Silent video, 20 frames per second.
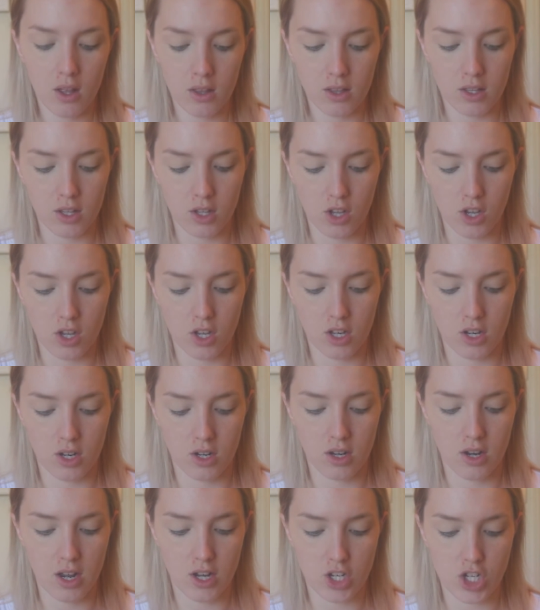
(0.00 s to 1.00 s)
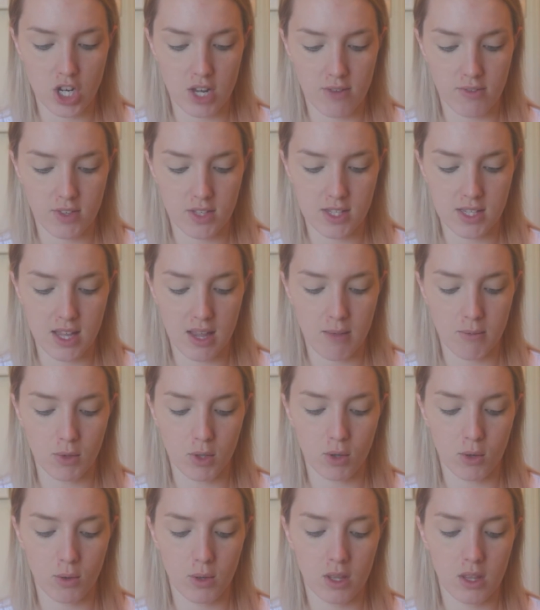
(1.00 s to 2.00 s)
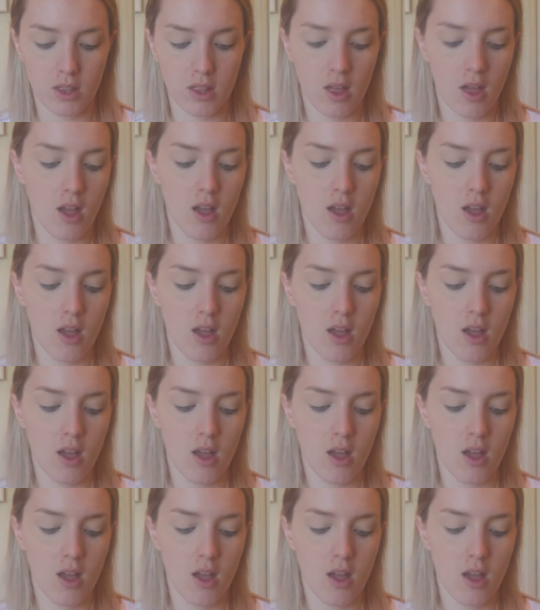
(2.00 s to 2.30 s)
that you can achieve the same look with.